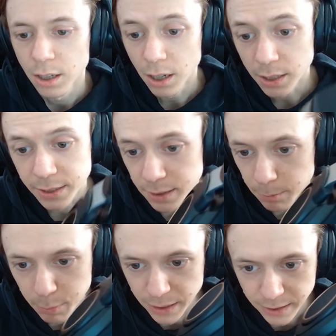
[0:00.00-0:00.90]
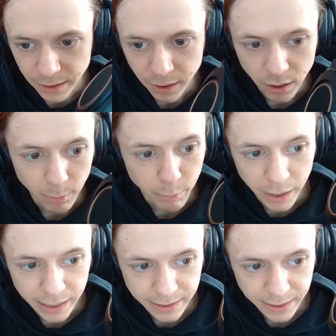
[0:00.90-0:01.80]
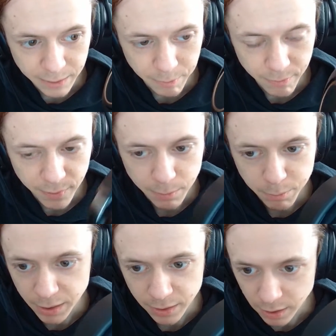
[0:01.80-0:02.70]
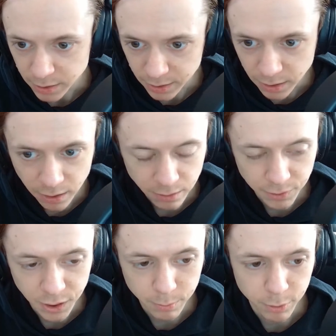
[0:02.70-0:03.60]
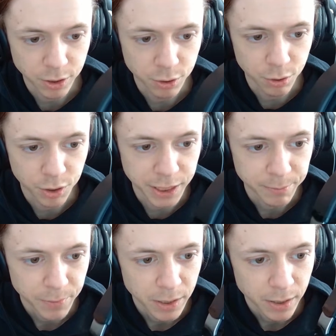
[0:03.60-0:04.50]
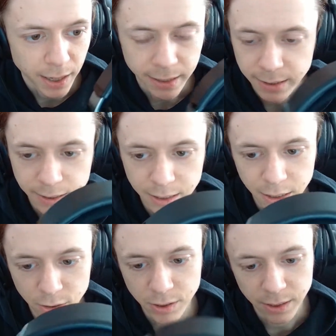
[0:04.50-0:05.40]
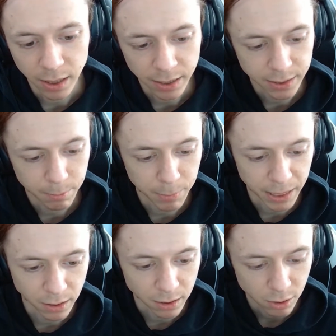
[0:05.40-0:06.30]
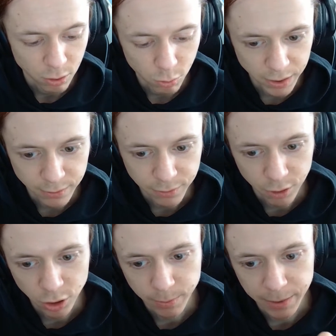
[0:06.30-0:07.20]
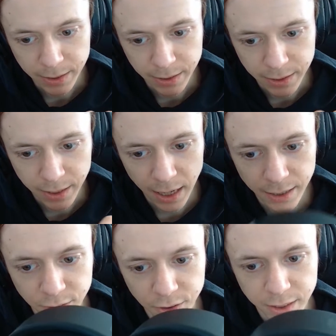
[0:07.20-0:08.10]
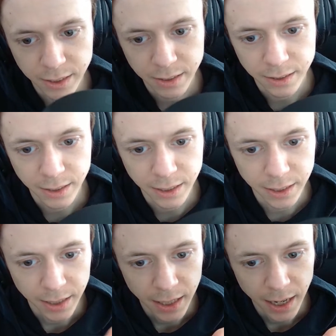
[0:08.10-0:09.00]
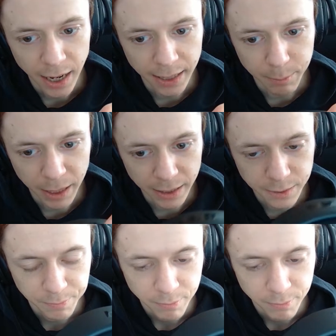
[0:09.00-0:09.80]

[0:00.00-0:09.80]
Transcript: It's basically all plastic, but still it feels pretty sturdy, and there is like some metal reinforcement in the sliders and in the headband,